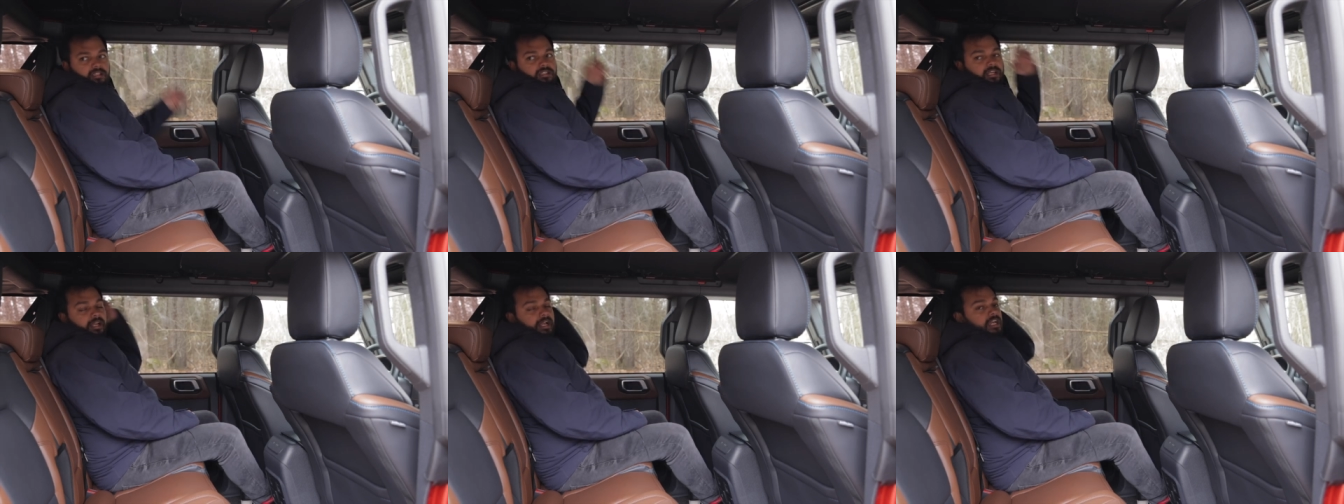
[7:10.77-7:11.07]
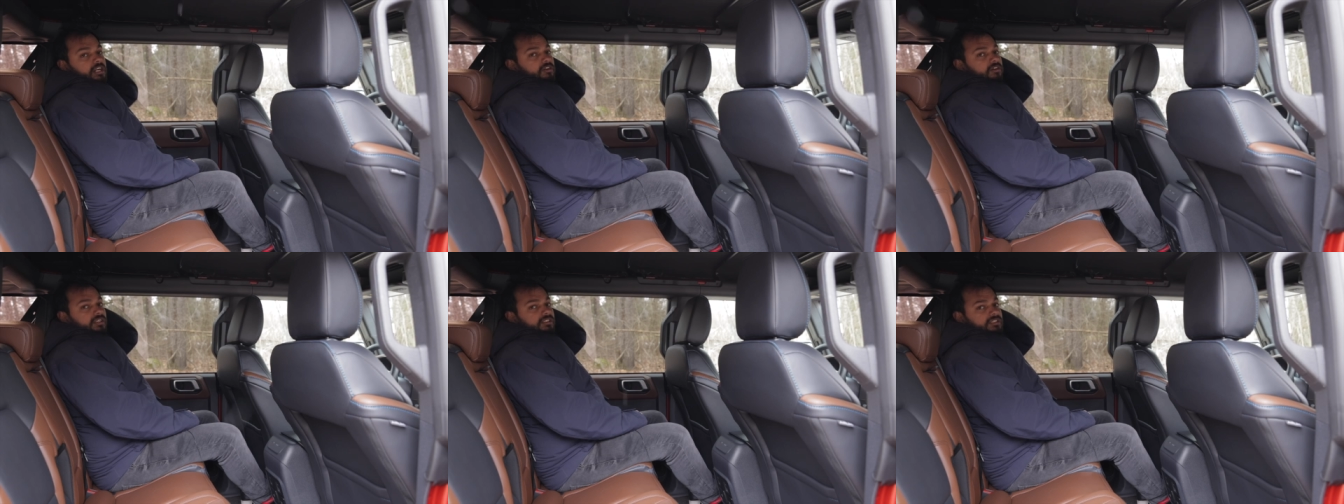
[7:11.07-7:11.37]
The
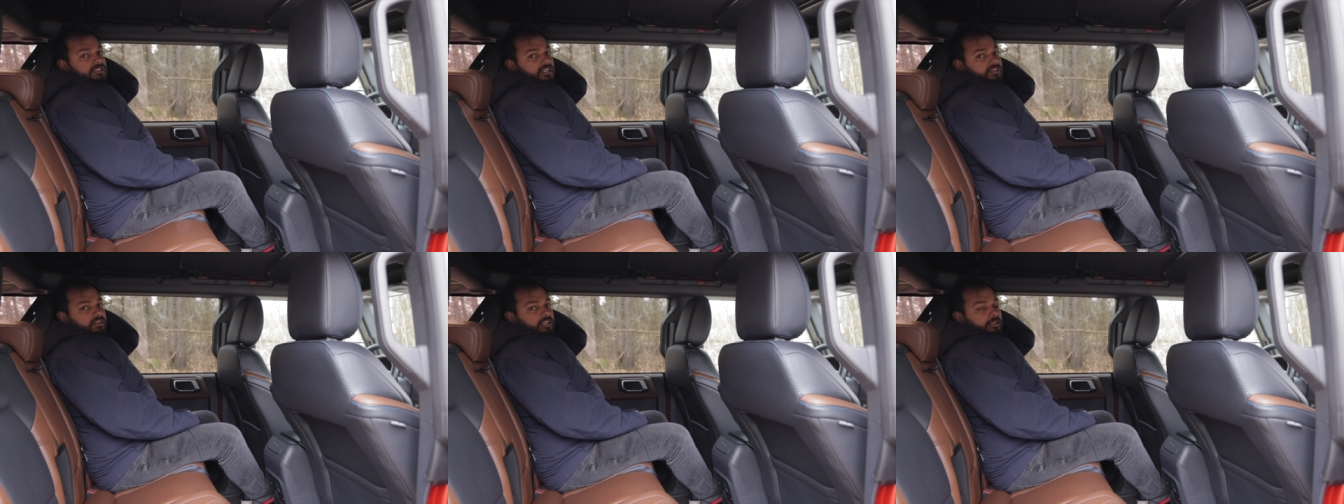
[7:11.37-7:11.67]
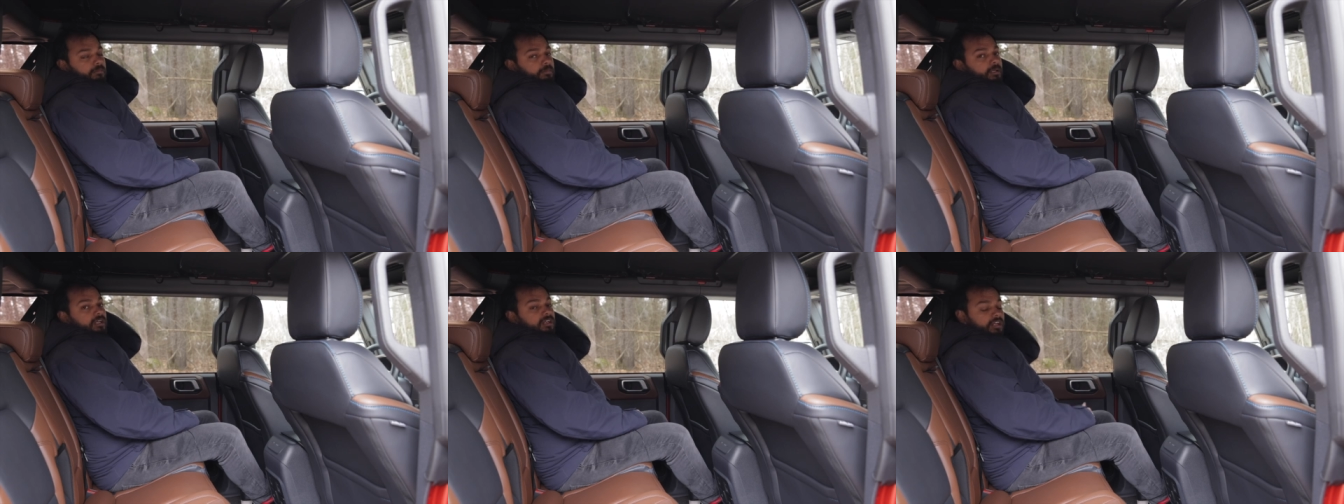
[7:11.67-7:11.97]
headrests are really
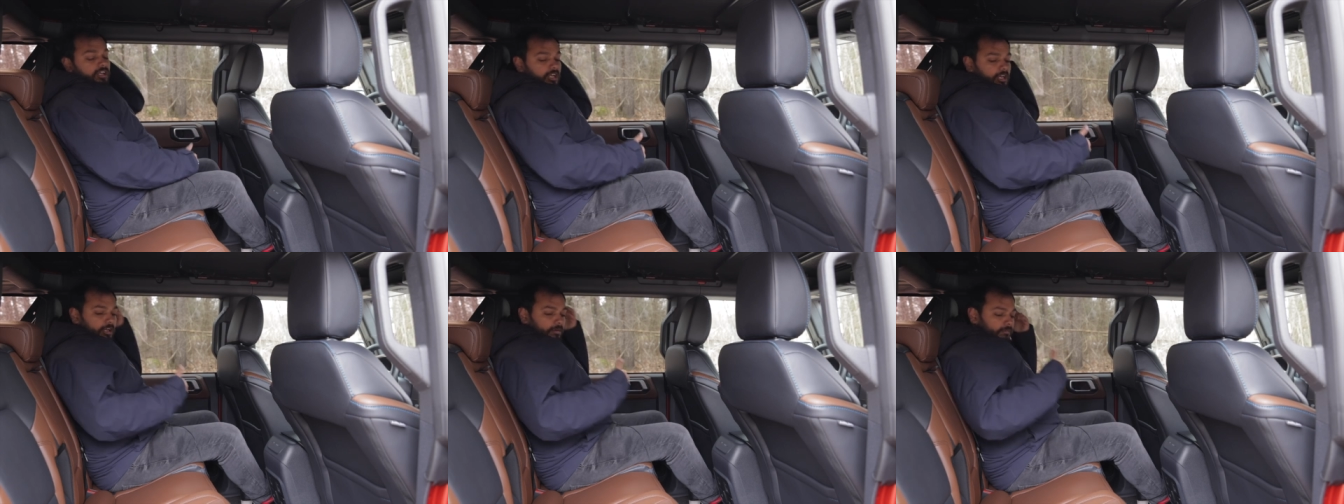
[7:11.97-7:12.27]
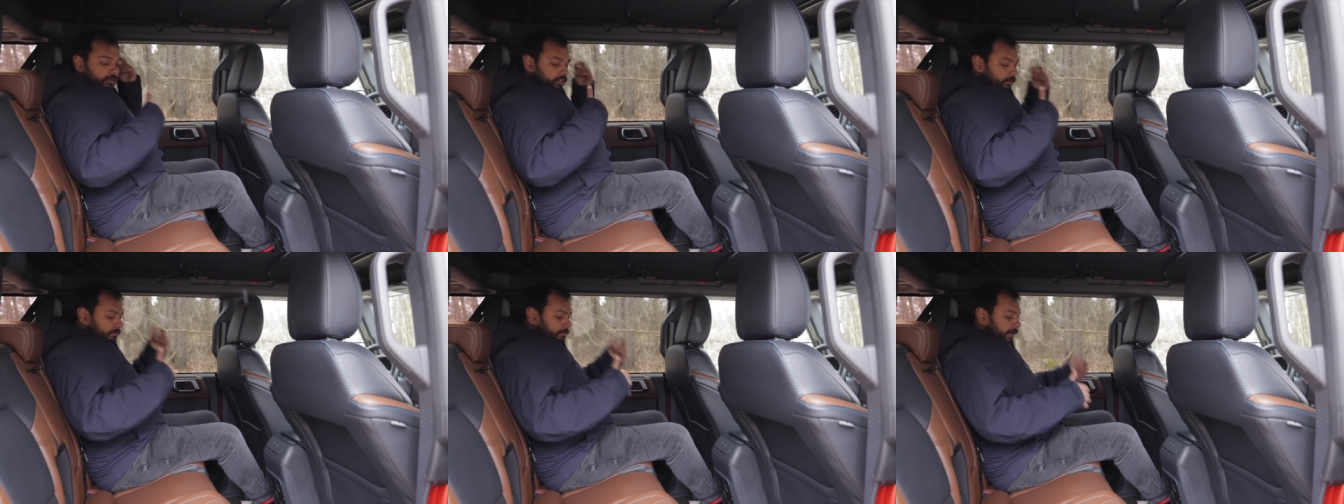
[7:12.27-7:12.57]
big,
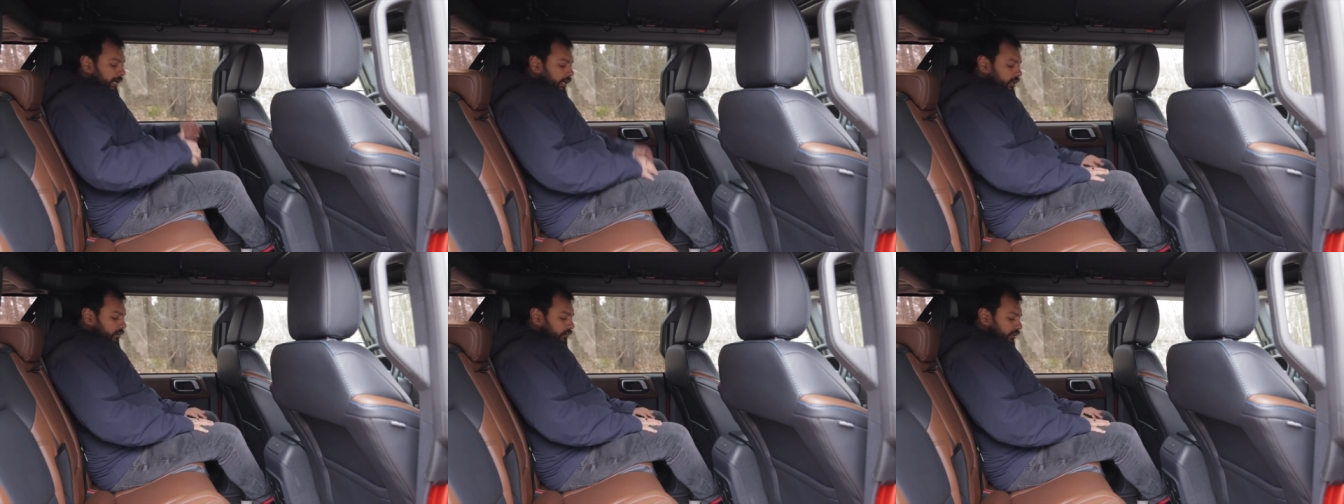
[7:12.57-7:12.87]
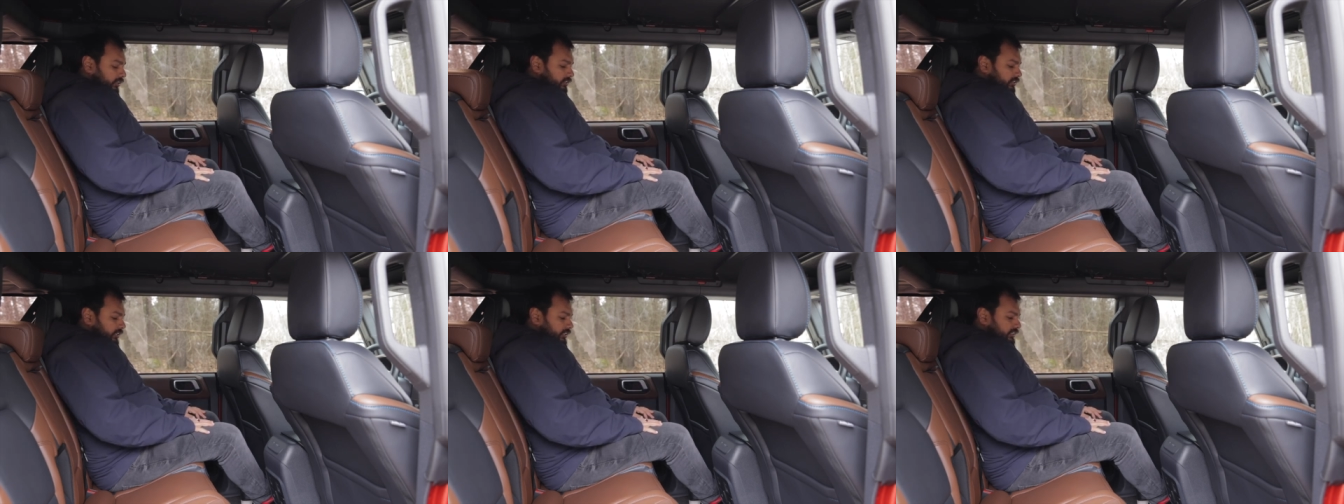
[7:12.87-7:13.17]
but the
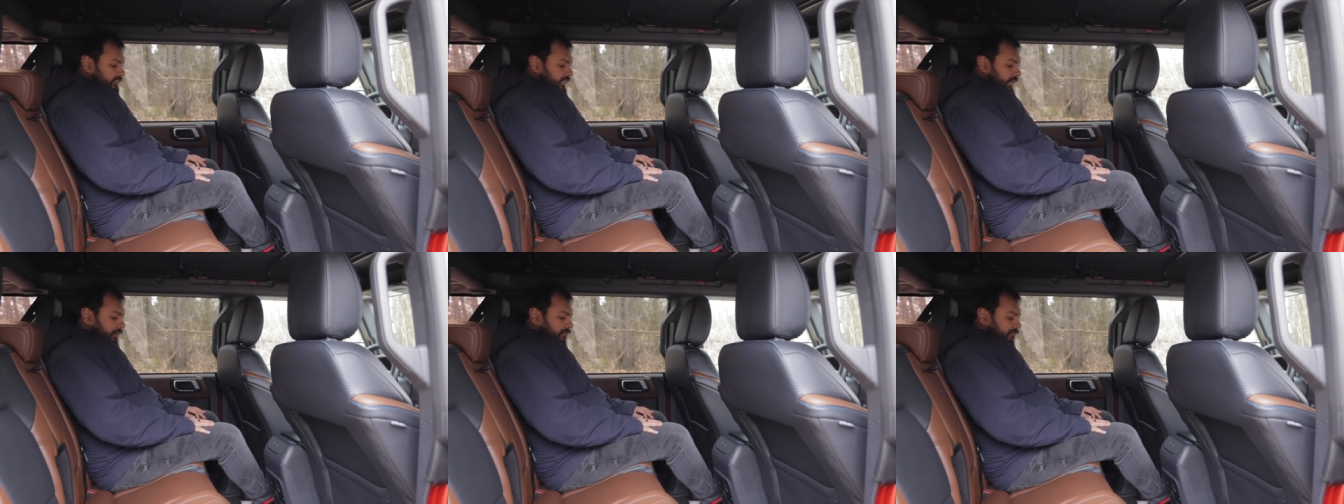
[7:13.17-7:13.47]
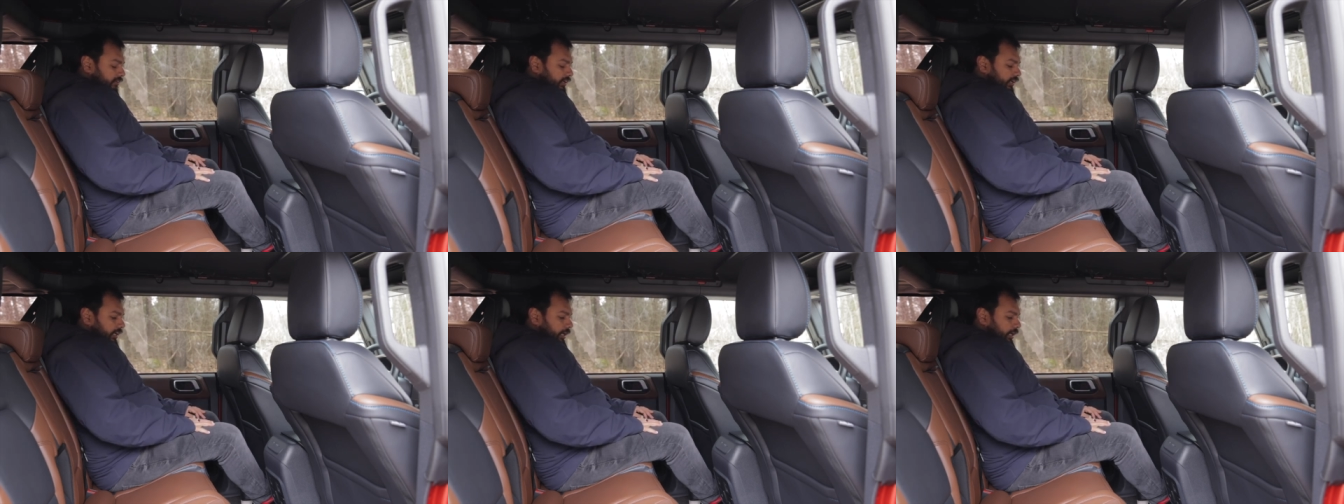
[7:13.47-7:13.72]
backrest is, I feel,